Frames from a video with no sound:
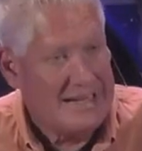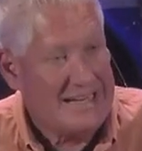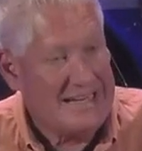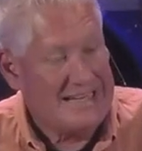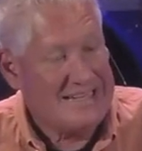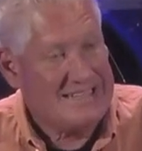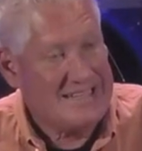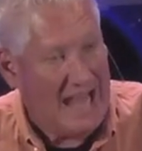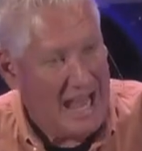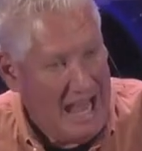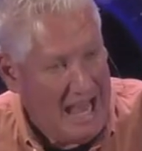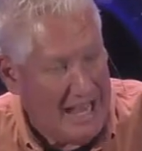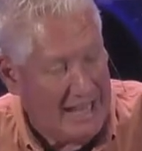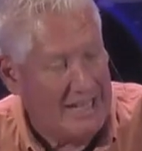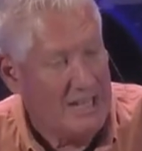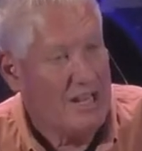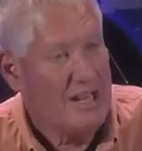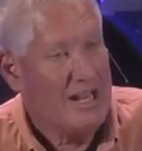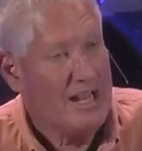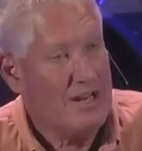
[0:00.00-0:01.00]
he
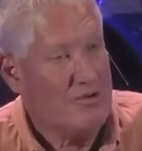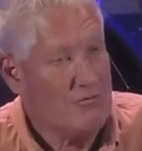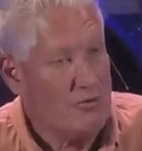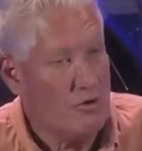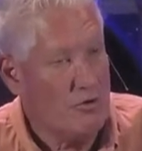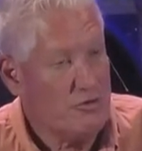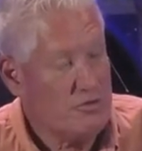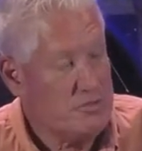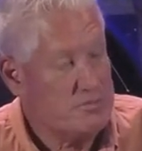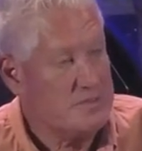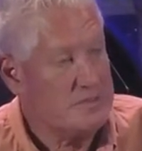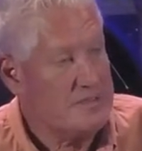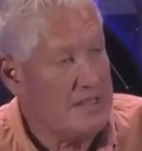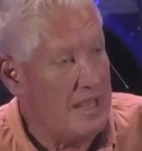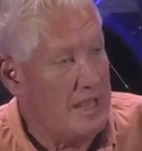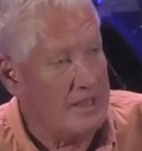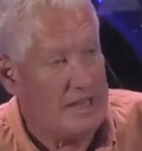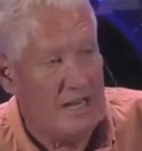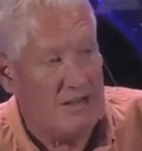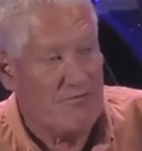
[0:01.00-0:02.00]
died, and rose from the
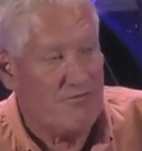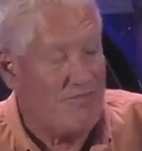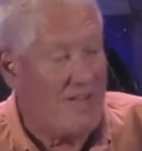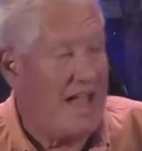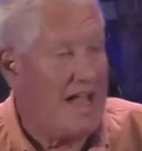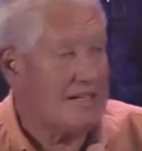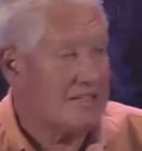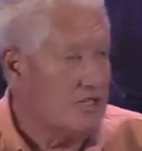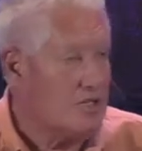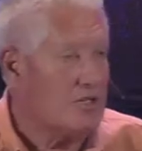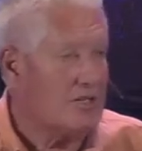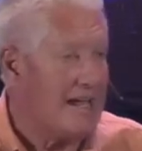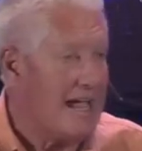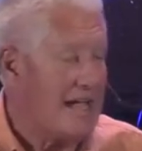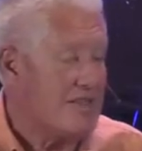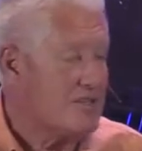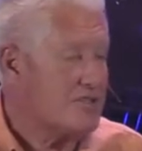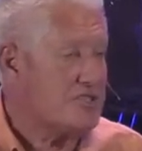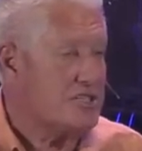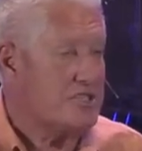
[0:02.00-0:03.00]
dead. And in fact, you could
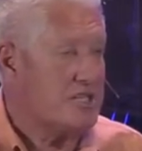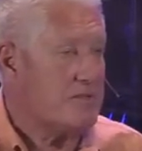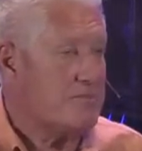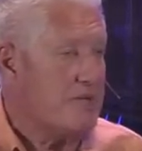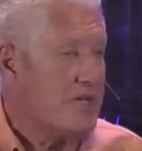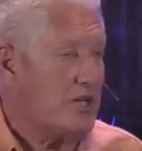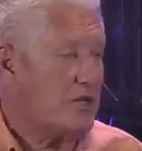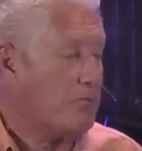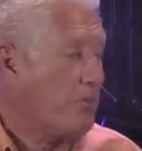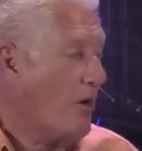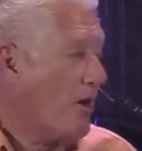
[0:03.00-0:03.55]
add this into the mix.